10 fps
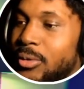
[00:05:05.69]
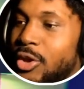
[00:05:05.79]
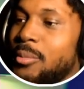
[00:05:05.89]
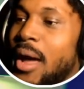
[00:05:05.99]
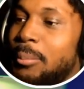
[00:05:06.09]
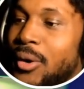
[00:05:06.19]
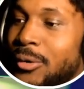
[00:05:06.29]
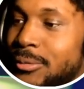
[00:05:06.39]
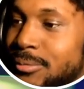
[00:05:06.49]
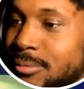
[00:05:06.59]
You're my
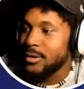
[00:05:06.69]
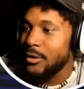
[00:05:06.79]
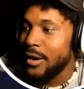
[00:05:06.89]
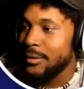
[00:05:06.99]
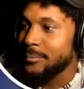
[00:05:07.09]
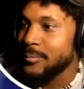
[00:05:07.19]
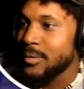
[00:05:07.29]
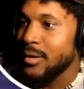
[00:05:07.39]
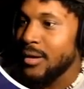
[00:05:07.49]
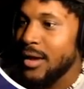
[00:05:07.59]
bro, alright?
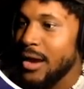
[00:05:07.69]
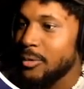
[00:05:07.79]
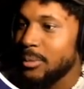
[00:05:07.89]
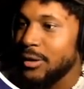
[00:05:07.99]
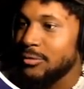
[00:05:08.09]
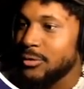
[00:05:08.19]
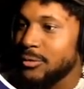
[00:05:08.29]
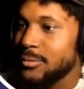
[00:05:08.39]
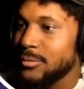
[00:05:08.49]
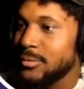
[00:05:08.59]
I don't believe
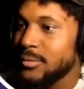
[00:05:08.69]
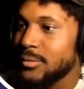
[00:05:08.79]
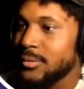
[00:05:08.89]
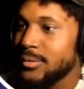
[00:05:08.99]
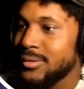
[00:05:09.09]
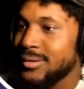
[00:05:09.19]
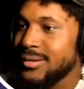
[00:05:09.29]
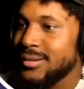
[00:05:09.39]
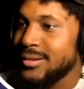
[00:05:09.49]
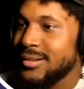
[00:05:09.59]

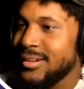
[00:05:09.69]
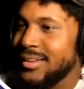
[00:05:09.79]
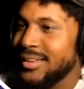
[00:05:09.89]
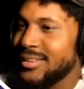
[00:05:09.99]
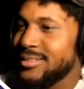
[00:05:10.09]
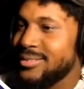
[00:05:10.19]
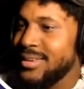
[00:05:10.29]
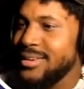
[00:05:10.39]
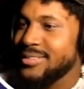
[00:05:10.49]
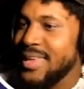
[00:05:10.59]
you.
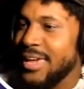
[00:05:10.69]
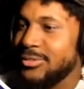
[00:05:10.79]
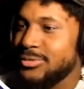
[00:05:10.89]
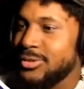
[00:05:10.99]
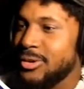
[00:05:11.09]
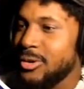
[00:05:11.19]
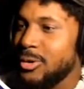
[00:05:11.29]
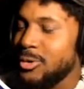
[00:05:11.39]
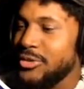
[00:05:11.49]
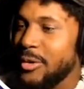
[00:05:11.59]
Seize life.
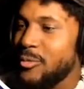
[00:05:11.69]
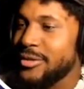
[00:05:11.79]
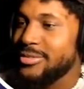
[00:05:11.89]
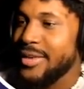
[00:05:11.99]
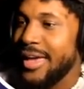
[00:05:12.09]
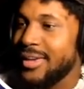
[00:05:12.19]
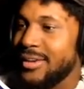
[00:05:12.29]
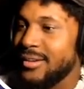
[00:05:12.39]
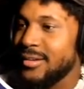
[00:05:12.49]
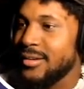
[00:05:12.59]
Hold up one sec.
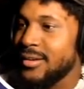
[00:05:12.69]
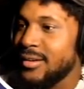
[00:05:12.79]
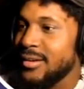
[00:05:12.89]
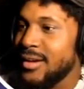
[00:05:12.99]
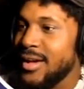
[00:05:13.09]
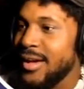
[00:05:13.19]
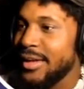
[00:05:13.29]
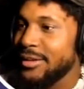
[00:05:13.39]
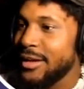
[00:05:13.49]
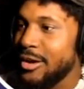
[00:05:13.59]

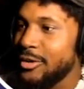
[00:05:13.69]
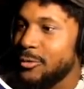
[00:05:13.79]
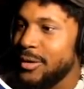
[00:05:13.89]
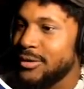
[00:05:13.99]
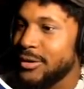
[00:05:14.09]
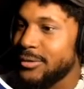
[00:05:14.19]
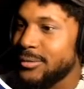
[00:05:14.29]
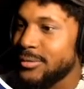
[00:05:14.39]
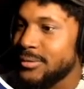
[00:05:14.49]
Haha, look out your window.